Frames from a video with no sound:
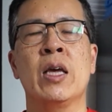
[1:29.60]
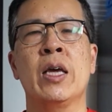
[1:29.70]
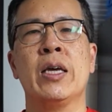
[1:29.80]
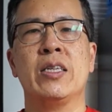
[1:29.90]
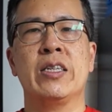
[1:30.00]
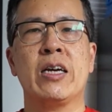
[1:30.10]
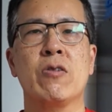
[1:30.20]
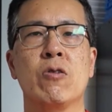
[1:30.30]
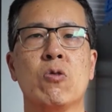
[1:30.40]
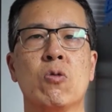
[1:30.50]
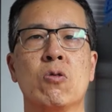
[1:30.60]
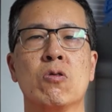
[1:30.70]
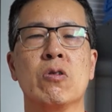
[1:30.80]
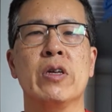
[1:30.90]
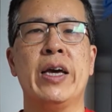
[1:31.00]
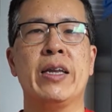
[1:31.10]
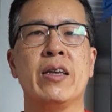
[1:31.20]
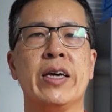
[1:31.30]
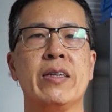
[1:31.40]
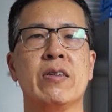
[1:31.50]
gets a knock on the door at
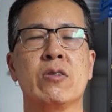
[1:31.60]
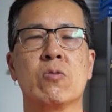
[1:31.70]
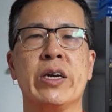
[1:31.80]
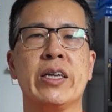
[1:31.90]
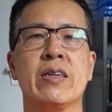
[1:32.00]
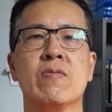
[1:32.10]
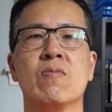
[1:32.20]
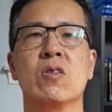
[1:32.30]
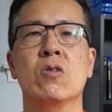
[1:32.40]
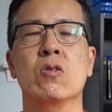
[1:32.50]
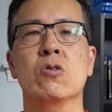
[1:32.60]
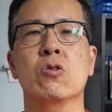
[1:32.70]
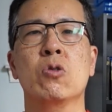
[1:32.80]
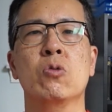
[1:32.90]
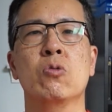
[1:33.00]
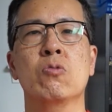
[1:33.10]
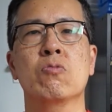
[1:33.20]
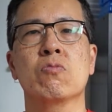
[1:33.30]
night, it's raining, there's two